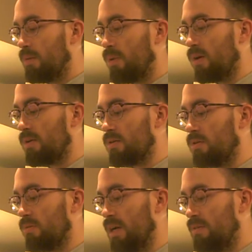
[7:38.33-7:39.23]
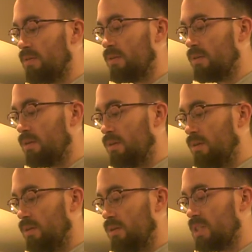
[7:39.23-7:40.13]
Particle rift,
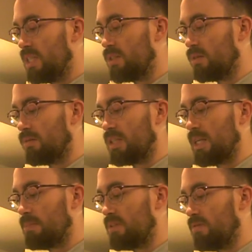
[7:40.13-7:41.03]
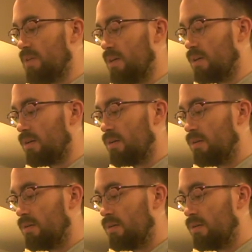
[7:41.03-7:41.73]
seasonal receptive veer,